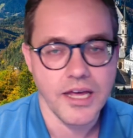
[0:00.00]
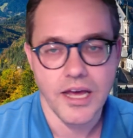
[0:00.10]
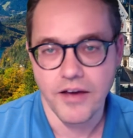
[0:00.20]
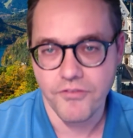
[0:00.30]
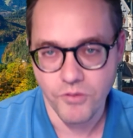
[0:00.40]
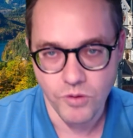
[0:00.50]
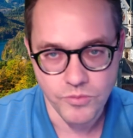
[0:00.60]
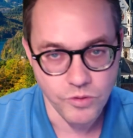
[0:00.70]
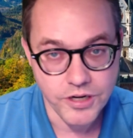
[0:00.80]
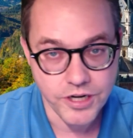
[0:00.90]
a foreign
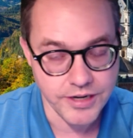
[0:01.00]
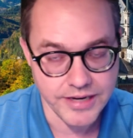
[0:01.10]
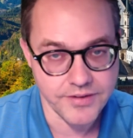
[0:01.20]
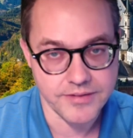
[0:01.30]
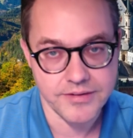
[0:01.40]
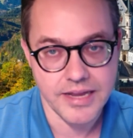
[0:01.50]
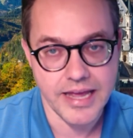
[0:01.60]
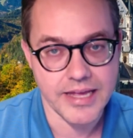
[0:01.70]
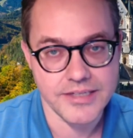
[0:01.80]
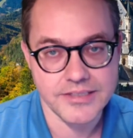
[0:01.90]
worker even
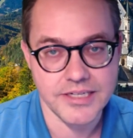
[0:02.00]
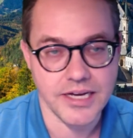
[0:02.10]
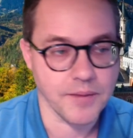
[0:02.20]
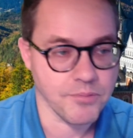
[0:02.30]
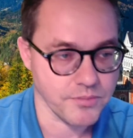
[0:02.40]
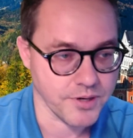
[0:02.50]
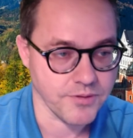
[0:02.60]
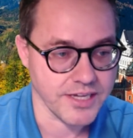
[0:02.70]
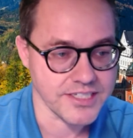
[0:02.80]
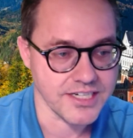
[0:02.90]
and uh, a permanent
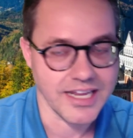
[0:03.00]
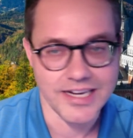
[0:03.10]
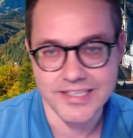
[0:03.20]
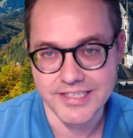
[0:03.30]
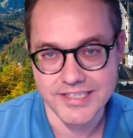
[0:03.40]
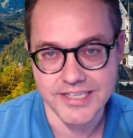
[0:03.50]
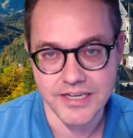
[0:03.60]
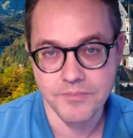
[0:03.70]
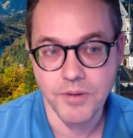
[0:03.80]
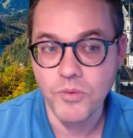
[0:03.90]
resident and a citizen.
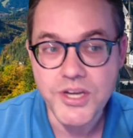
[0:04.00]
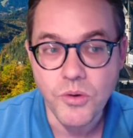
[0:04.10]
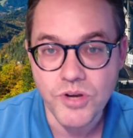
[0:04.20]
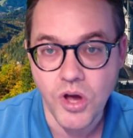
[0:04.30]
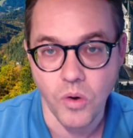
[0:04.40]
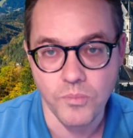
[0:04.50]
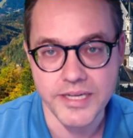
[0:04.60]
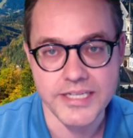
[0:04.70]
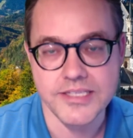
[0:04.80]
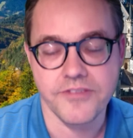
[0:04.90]
But we don't know
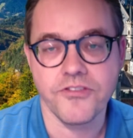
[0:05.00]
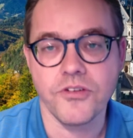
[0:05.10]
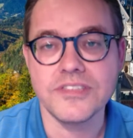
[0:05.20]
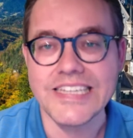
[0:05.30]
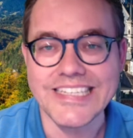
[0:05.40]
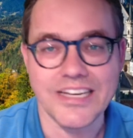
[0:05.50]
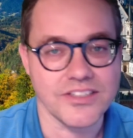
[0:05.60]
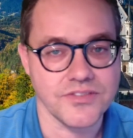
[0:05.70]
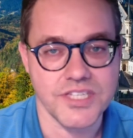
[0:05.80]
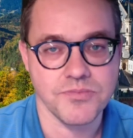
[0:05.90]
because the full details
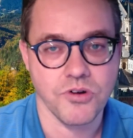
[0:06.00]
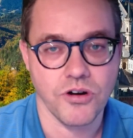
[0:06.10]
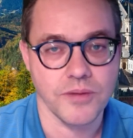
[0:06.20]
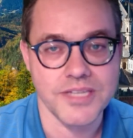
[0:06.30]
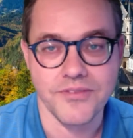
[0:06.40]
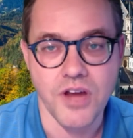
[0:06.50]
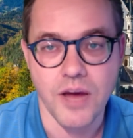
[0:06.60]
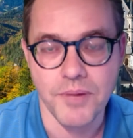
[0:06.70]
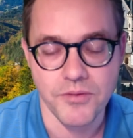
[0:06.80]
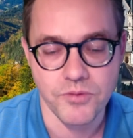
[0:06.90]
of these programs have
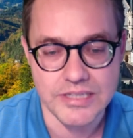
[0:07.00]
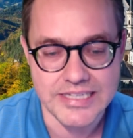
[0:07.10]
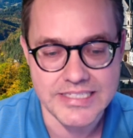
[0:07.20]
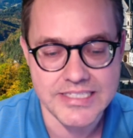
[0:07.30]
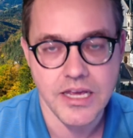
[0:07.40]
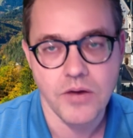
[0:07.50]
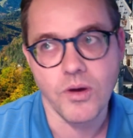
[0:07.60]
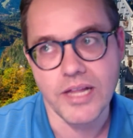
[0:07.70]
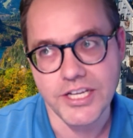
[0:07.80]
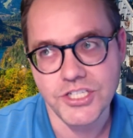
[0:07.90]
not been released.
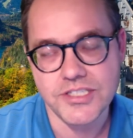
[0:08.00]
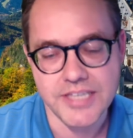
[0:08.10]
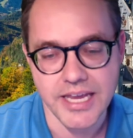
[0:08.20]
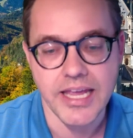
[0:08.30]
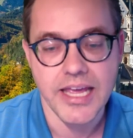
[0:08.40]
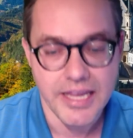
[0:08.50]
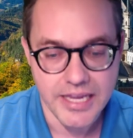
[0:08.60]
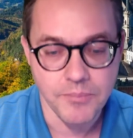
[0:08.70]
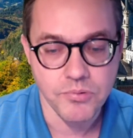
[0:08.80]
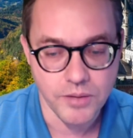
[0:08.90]
Well, I should say
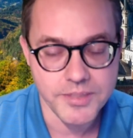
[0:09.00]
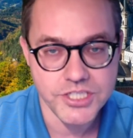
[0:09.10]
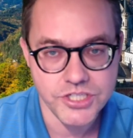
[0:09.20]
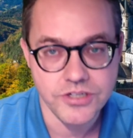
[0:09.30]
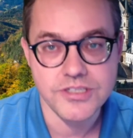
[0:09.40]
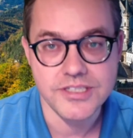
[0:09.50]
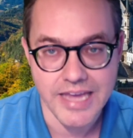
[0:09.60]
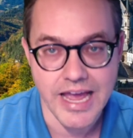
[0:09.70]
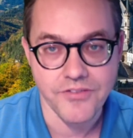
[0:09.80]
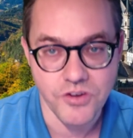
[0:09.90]
employment insurance,
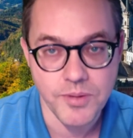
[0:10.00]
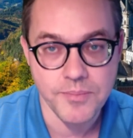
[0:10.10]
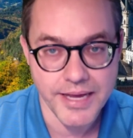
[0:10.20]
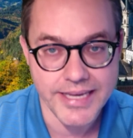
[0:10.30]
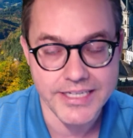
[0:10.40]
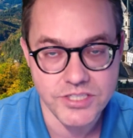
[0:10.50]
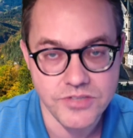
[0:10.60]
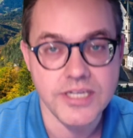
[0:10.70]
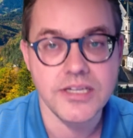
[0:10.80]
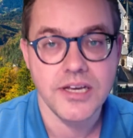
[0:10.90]
yeah, if you've been paying
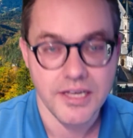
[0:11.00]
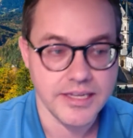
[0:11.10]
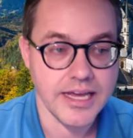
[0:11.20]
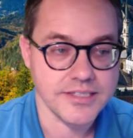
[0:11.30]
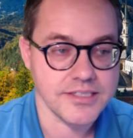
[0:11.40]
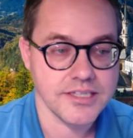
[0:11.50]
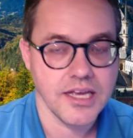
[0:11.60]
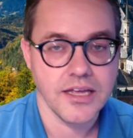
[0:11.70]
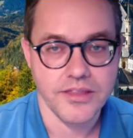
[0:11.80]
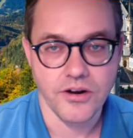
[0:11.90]
into it, yes,
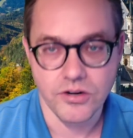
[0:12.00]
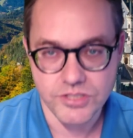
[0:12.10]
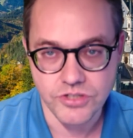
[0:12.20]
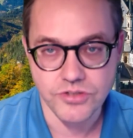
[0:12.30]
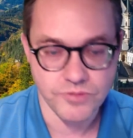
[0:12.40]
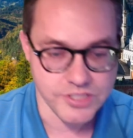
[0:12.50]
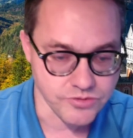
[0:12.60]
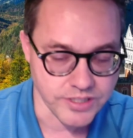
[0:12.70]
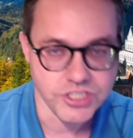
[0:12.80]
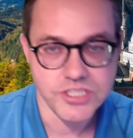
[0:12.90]
there are certain
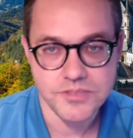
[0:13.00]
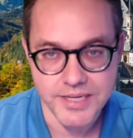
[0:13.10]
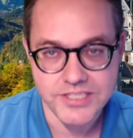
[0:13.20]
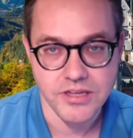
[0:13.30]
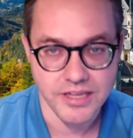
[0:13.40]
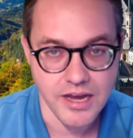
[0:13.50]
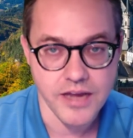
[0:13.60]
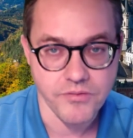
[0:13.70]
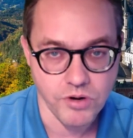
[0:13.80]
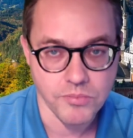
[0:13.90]
restrictions based on the kind
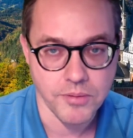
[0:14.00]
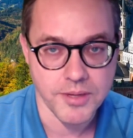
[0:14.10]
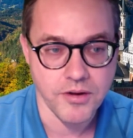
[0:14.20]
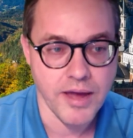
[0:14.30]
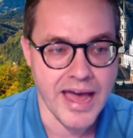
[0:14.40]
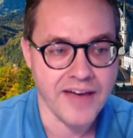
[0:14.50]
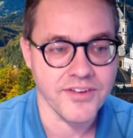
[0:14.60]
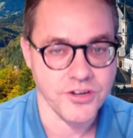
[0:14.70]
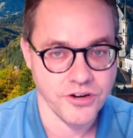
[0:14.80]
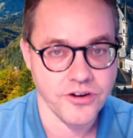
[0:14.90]
of work permit you have
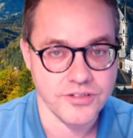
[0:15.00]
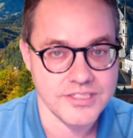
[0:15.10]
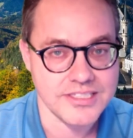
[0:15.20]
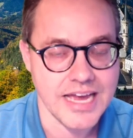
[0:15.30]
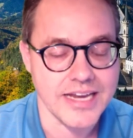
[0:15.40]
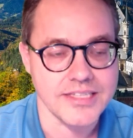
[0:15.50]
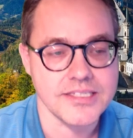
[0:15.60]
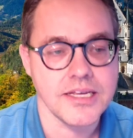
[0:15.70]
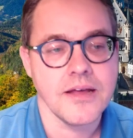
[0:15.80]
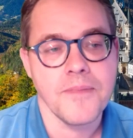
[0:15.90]
and your current status.
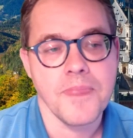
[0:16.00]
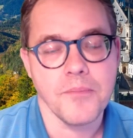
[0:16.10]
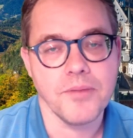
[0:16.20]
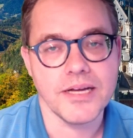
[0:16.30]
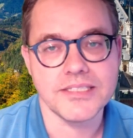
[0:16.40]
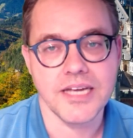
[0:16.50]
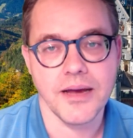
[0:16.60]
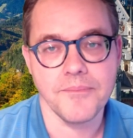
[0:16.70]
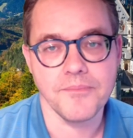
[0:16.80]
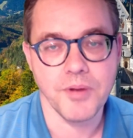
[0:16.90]
But,
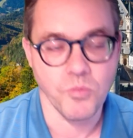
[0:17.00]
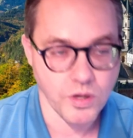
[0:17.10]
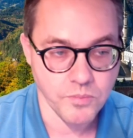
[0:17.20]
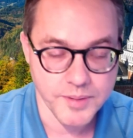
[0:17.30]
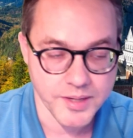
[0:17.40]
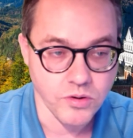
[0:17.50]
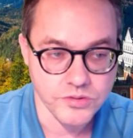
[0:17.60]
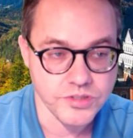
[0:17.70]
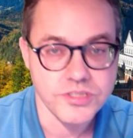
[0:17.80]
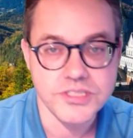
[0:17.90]
um, but work permit
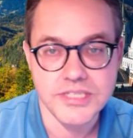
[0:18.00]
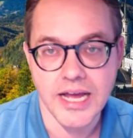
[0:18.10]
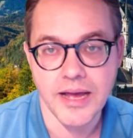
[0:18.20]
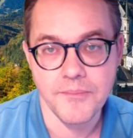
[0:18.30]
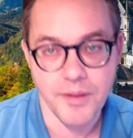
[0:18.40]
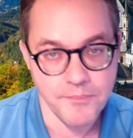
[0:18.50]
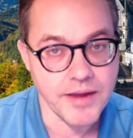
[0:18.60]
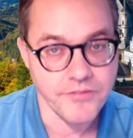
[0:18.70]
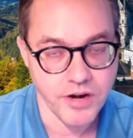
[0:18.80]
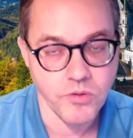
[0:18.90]
holders um,
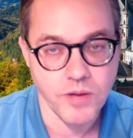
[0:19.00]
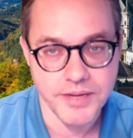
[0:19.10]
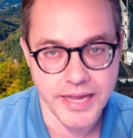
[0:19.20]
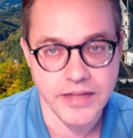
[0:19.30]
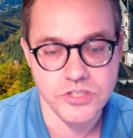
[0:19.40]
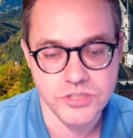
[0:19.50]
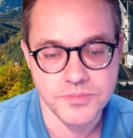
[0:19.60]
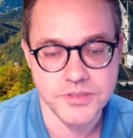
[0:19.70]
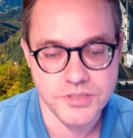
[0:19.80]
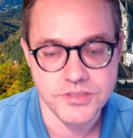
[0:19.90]
may very well be
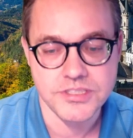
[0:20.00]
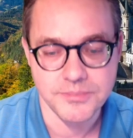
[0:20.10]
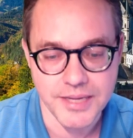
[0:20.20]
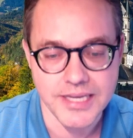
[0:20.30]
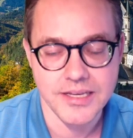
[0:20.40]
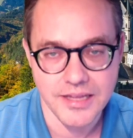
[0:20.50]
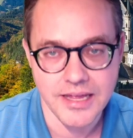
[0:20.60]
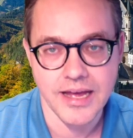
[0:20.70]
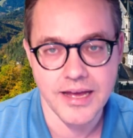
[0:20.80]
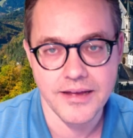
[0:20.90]
eligible to submit
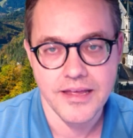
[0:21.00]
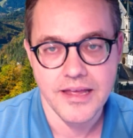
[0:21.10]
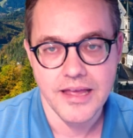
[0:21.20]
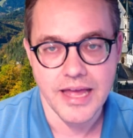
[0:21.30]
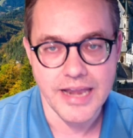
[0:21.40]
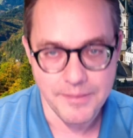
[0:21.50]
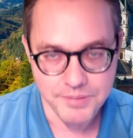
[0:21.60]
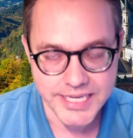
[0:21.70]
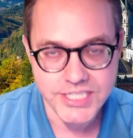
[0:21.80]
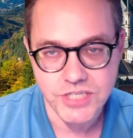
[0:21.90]
uh, an
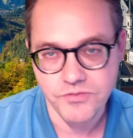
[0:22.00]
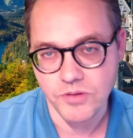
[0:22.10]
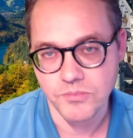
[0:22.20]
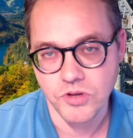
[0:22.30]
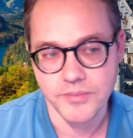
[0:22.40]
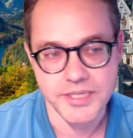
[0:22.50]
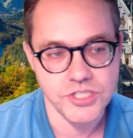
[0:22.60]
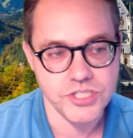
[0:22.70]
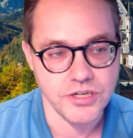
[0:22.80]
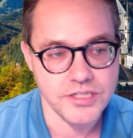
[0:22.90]
application for employment
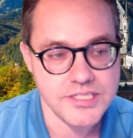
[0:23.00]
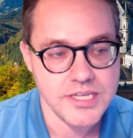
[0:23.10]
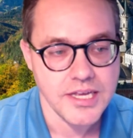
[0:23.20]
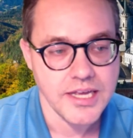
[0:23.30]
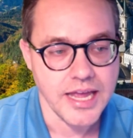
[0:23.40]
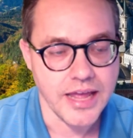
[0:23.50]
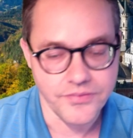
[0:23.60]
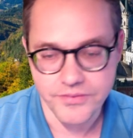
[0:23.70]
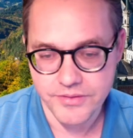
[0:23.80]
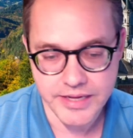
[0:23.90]
insurance.
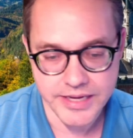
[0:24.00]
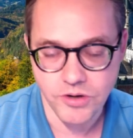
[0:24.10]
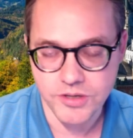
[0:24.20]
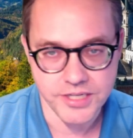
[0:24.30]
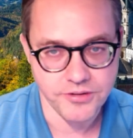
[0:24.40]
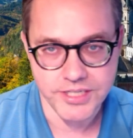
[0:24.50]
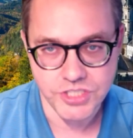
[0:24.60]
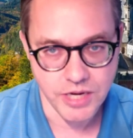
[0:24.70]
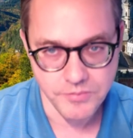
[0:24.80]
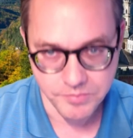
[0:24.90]
And Igor did a great
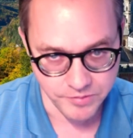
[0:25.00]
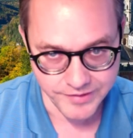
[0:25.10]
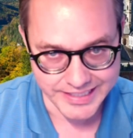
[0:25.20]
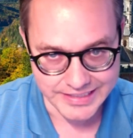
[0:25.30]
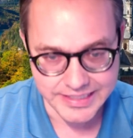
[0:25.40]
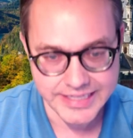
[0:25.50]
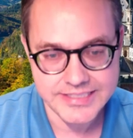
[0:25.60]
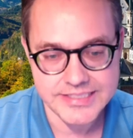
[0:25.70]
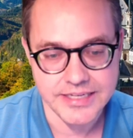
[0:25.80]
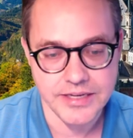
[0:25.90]
job of providing
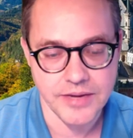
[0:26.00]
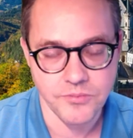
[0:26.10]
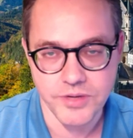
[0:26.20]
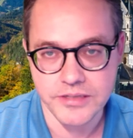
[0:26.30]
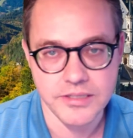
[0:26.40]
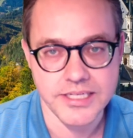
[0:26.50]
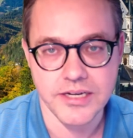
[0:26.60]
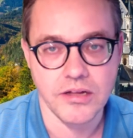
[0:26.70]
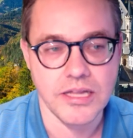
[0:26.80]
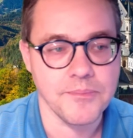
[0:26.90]
links, and, and we cleaned it
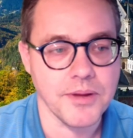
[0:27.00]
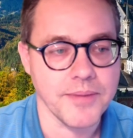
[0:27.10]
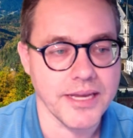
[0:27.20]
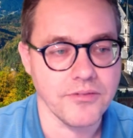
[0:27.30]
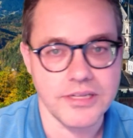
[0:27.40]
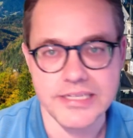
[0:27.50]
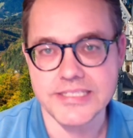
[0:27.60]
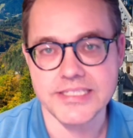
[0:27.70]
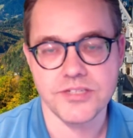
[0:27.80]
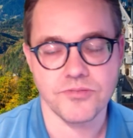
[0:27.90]
all up and made it really
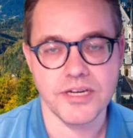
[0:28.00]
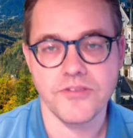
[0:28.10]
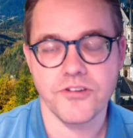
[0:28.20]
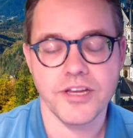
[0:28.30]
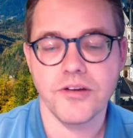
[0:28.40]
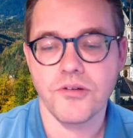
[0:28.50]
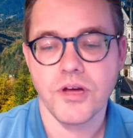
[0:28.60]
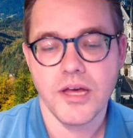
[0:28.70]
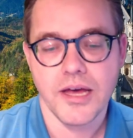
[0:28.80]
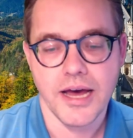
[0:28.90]
easy to read for you.
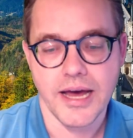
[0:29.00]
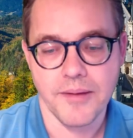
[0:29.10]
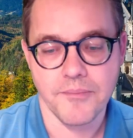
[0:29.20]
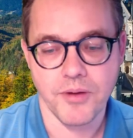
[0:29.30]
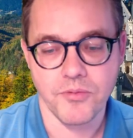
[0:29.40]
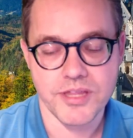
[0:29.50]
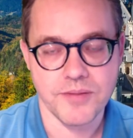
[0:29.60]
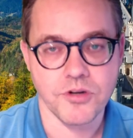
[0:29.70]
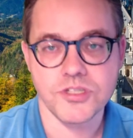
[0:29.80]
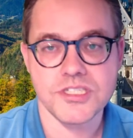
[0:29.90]
Uh, but with the
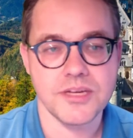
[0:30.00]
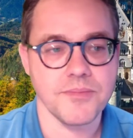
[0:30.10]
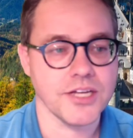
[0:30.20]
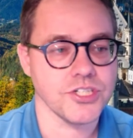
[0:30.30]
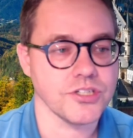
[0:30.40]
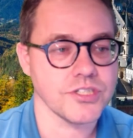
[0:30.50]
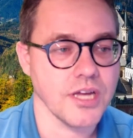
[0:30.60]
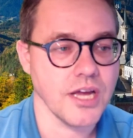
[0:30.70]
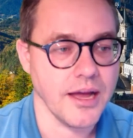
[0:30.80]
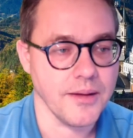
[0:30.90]
emergency measures,
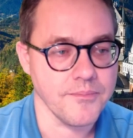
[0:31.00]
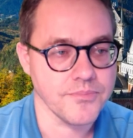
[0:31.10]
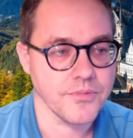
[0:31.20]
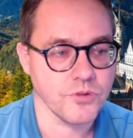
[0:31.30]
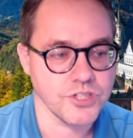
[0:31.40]
um, we're